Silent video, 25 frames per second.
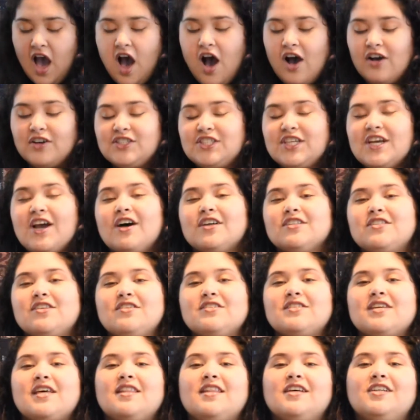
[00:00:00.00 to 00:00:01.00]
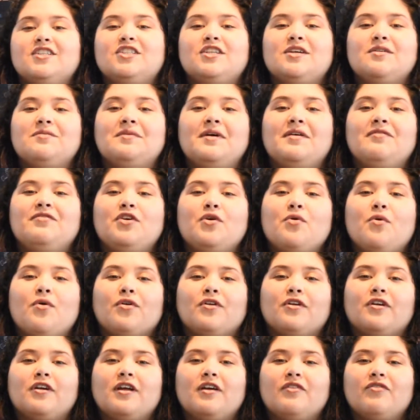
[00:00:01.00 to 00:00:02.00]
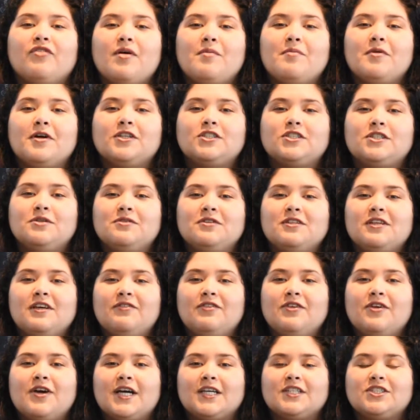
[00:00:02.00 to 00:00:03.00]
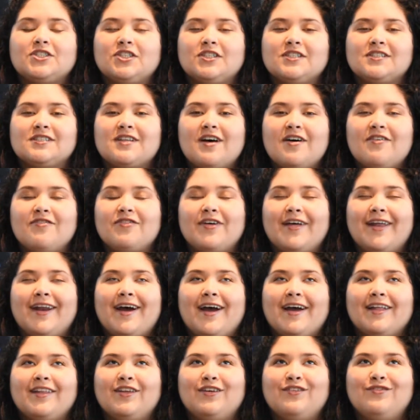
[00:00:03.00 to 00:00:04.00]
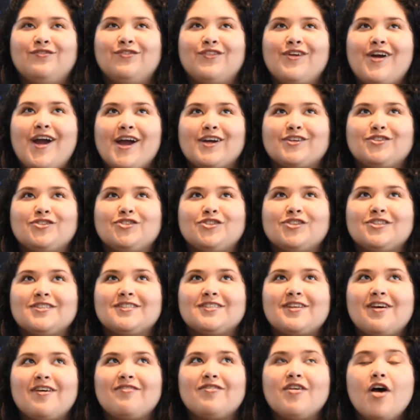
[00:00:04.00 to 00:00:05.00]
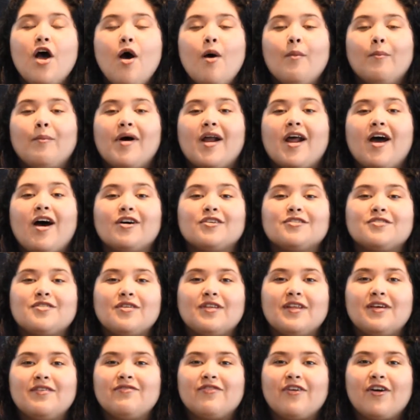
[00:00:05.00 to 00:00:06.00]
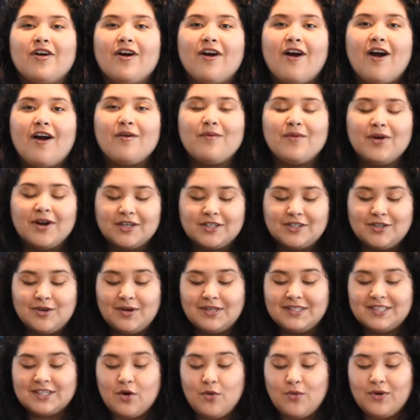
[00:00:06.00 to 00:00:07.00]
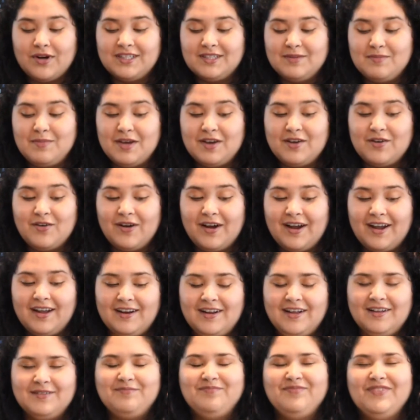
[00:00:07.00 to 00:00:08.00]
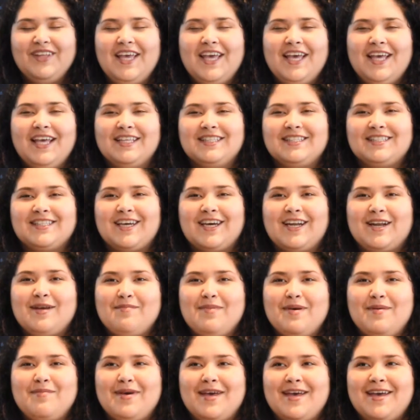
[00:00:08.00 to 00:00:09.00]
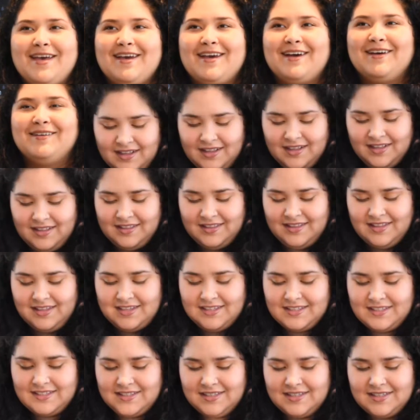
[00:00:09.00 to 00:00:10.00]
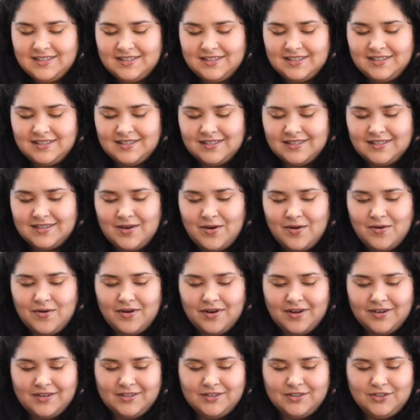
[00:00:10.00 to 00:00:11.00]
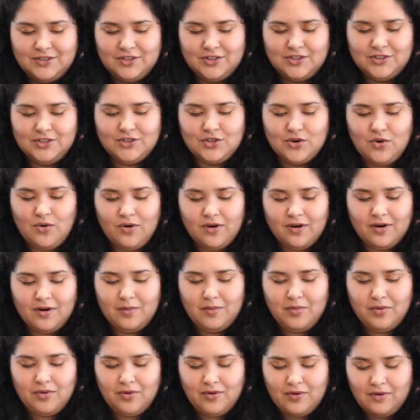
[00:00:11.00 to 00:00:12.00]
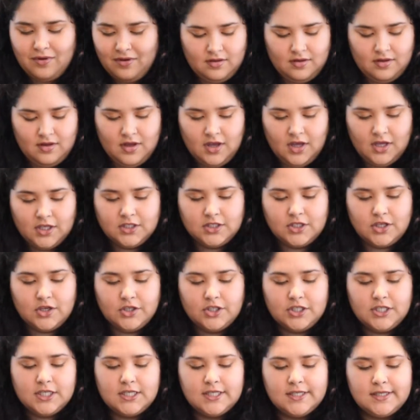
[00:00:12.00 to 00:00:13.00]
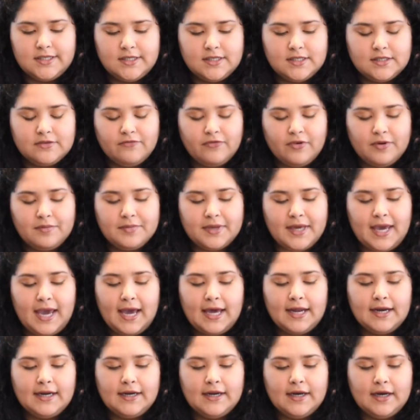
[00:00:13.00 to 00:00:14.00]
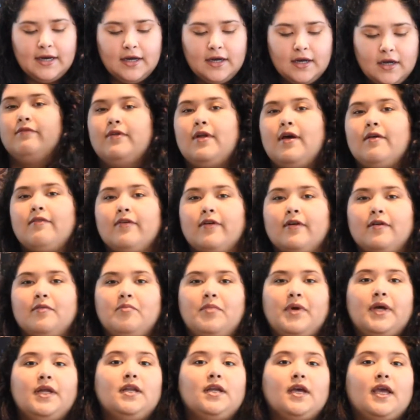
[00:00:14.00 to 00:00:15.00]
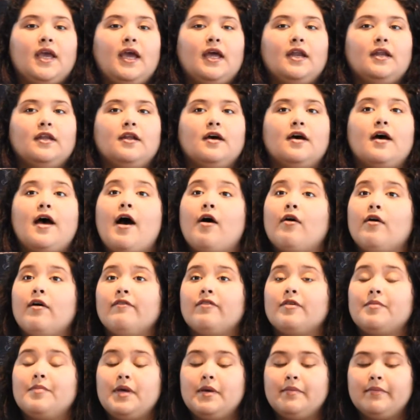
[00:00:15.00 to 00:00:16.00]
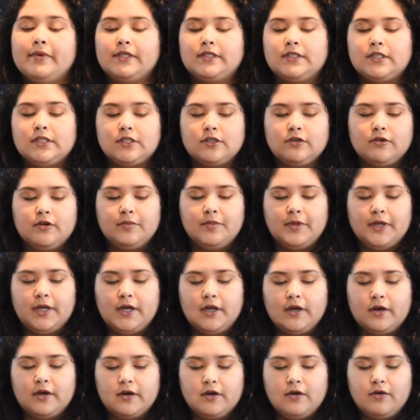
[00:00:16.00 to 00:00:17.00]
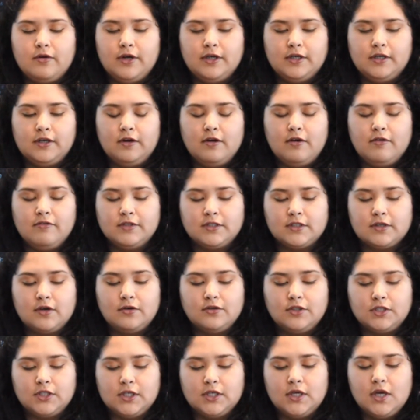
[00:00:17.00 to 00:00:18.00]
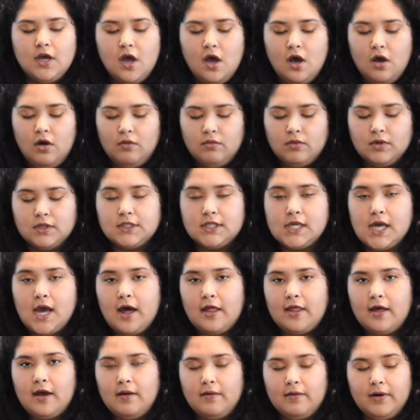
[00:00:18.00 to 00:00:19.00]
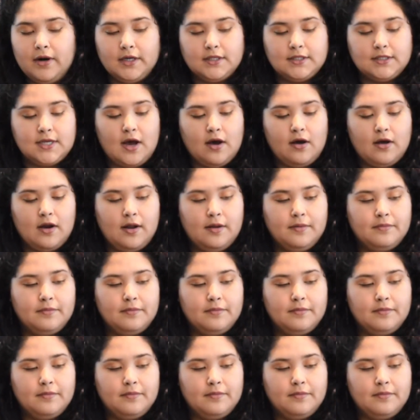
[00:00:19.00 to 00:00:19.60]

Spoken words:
Oh, she also said that if you ordered it from her, she would give you extra stuff, and I live for extra stuff, but I also live for her artwork, so it's going to be great. It's gonna be big. This is so adorable. So she's from Canada. Never been to Canada. However, me and my sister were planning on going to Nova Scotia. We'll see how that works out.